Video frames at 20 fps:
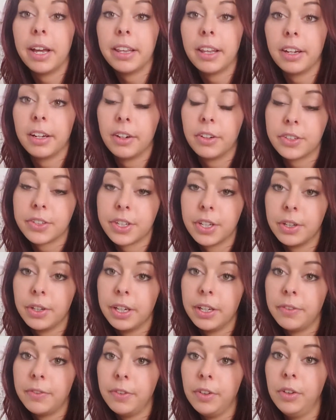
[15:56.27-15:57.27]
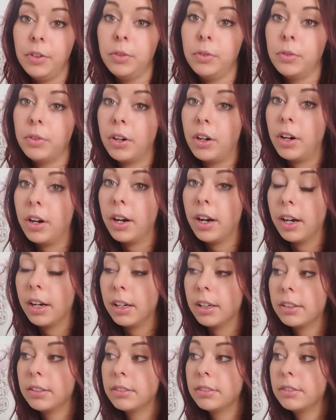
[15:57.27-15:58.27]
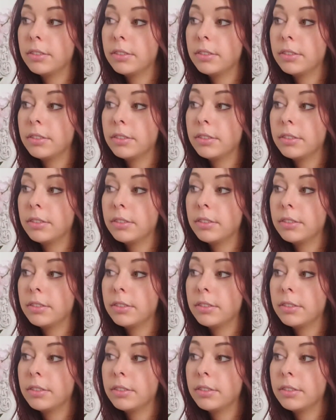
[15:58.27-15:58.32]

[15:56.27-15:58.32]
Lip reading: then also, if you are